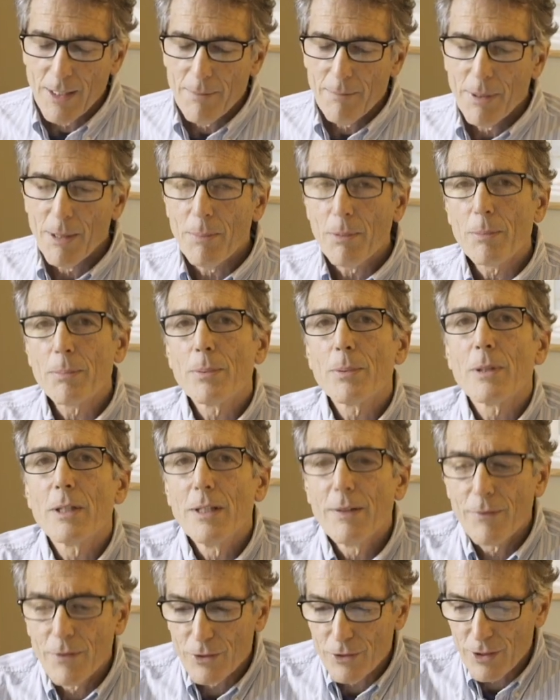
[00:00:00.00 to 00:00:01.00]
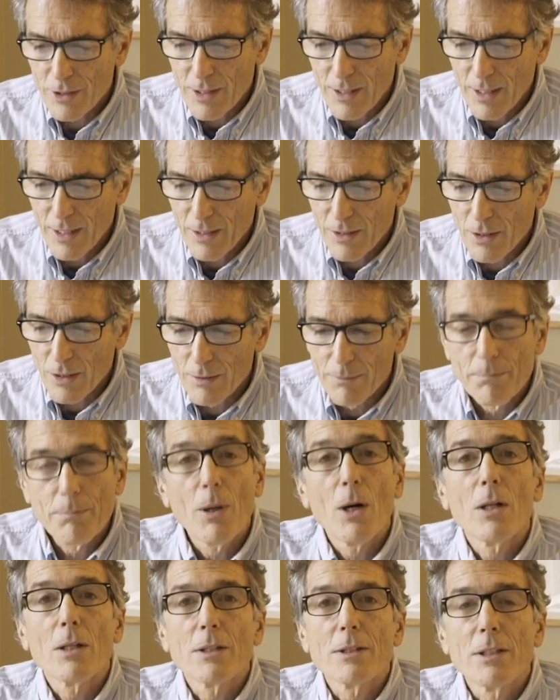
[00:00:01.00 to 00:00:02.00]
People believe there's a thing called
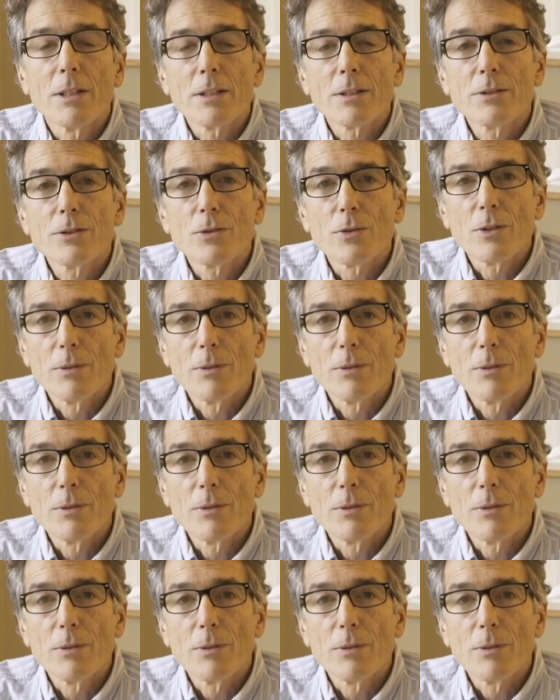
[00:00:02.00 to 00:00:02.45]
politics